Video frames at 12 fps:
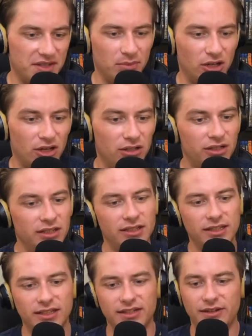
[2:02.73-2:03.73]
Paul.
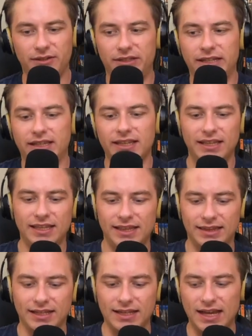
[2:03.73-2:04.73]
You know, like,
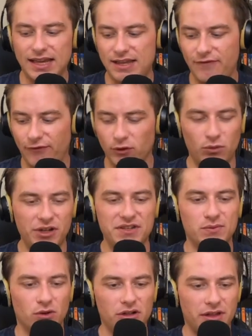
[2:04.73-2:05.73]
the guy, for what
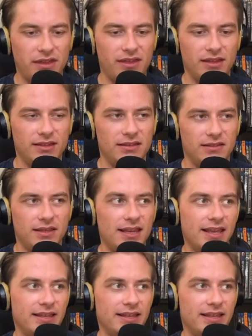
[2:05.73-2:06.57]
he's worth, he